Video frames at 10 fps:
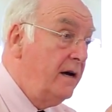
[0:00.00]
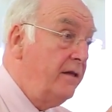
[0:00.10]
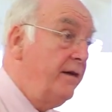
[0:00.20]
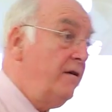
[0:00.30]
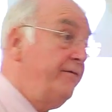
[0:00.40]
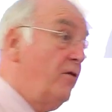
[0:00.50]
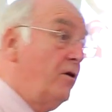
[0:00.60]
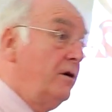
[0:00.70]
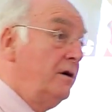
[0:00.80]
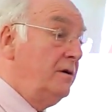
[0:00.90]
and
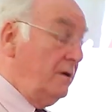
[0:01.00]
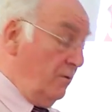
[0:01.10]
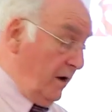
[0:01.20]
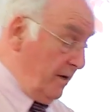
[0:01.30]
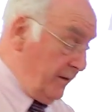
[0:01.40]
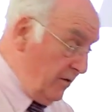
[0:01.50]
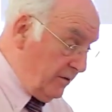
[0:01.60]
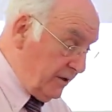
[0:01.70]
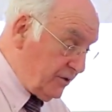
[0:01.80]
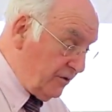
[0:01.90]
therefore we come down
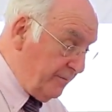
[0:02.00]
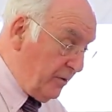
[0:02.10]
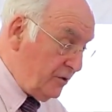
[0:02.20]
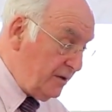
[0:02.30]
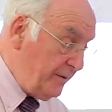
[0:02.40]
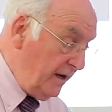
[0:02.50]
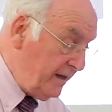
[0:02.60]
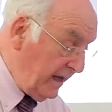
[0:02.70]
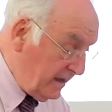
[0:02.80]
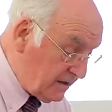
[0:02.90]
to the sort of
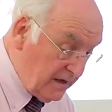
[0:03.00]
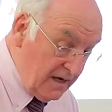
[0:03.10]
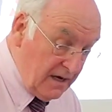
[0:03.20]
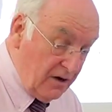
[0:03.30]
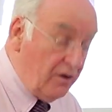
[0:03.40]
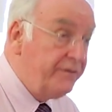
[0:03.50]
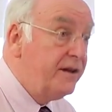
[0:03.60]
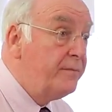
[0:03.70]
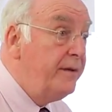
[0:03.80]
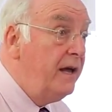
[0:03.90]
possibilities of
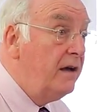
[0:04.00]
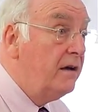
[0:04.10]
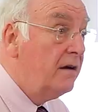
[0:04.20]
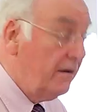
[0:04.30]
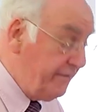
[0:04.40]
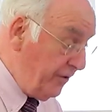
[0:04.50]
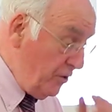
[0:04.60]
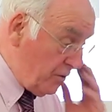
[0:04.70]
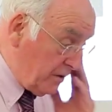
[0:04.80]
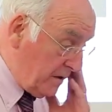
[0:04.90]
there being a
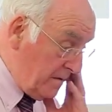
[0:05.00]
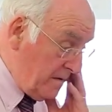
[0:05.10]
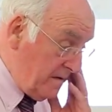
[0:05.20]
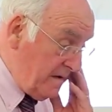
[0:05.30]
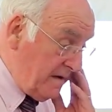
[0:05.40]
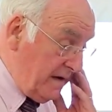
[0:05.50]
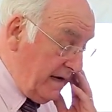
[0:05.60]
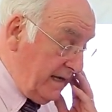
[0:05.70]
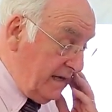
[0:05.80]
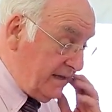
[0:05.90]
fluke.
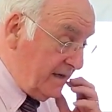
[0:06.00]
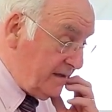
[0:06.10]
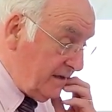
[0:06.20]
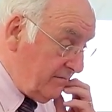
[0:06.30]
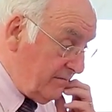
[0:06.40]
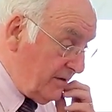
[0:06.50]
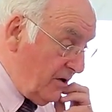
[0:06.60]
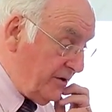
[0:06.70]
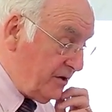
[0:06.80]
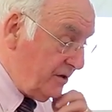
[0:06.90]
And he says that the
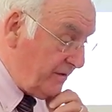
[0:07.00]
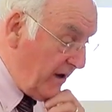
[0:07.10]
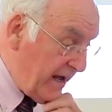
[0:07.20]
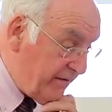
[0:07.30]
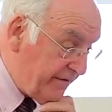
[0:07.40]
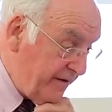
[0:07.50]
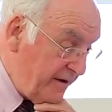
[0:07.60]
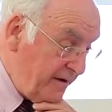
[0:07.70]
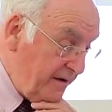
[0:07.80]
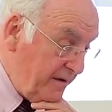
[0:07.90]
origin of life
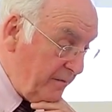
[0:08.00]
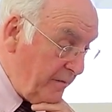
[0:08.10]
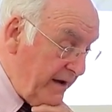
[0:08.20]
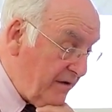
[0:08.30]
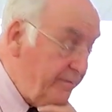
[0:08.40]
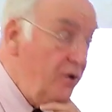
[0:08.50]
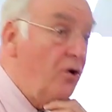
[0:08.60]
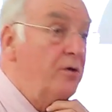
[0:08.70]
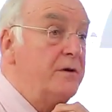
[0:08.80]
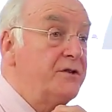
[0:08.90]
might have been
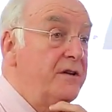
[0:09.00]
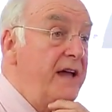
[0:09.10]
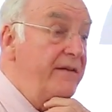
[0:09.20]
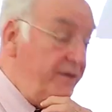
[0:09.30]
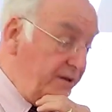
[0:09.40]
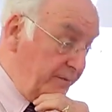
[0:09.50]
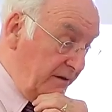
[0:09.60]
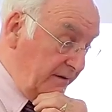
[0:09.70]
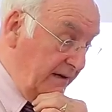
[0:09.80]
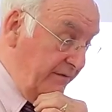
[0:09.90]
almost
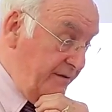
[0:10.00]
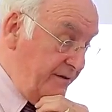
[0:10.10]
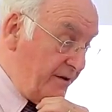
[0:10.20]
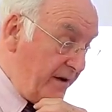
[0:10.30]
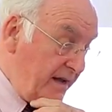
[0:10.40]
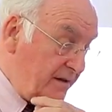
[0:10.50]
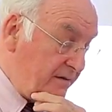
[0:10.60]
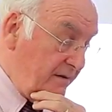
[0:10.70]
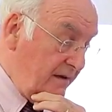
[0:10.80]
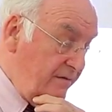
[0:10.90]
inevitable given the
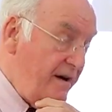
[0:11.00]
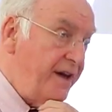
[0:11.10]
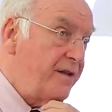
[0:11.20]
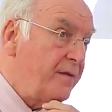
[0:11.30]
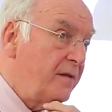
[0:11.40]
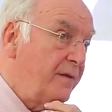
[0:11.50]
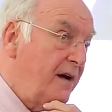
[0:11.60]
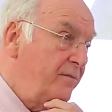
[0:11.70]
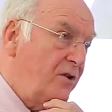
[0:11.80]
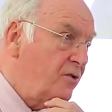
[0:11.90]
right environment, but
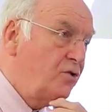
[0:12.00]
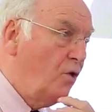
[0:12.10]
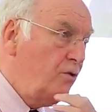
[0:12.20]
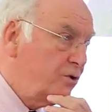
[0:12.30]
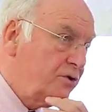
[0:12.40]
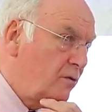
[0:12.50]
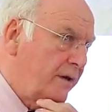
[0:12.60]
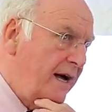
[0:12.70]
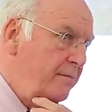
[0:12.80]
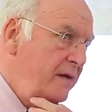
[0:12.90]
I'm not at all sure
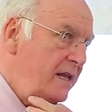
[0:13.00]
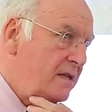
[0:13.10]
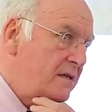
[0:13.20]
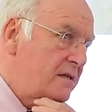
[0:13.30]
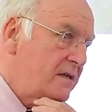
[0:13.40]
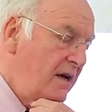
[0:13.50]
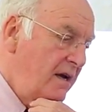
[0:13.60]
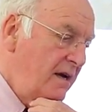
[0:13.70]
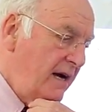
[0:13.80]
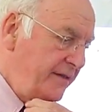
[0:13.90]
what that means.
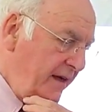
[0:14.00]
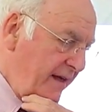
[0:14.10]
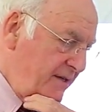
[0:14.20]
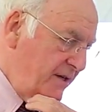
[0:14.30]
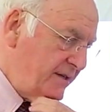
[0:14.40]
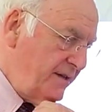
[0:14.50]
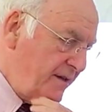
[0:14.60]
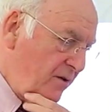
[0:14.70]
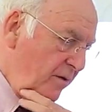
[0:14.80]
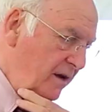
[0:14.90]
I think that's just
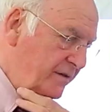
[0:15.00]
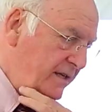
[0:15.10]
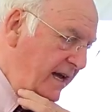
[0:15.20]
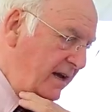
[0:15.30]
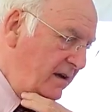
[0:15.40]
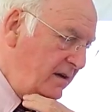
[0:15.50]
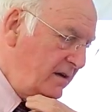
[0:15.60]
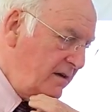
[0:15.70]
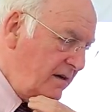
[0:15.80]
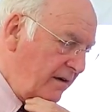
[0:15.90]
another way of saying
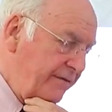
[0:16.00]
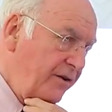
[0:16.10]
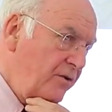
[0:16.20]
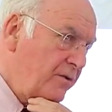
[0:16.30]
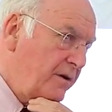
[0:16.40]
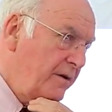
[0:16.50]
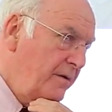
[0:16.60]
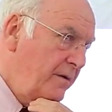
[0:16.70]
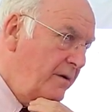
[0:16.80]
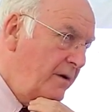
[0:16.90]
a fluke.
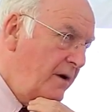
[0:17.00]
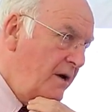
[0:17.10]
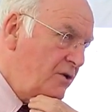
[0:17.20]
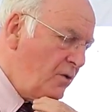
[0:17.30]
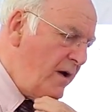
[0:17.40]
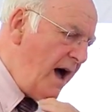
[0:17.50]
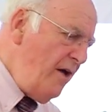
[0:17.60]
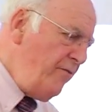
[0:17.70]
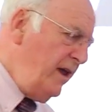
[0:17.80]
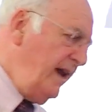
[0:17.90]
So we
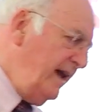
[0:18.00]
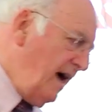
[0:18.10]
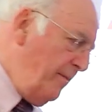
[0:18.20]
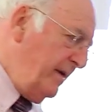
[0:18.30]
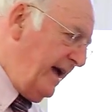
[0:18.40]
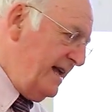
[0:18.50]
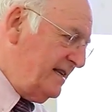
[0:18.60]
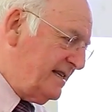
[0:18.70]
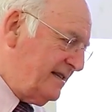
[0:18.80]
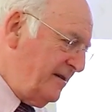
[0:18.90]
are really up
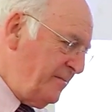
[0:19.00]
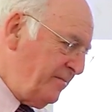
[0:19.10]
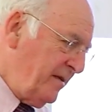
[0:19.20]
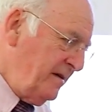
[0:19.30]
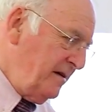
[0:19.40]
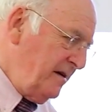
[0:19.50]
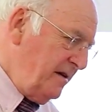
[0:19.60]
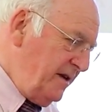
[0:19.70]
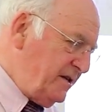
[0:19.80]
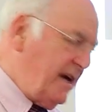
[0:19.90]
against
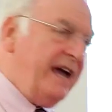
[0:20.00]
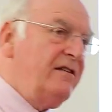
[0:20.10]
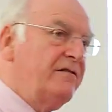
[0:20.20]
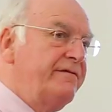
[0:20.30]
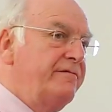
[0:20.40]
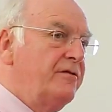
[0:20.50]
this kind of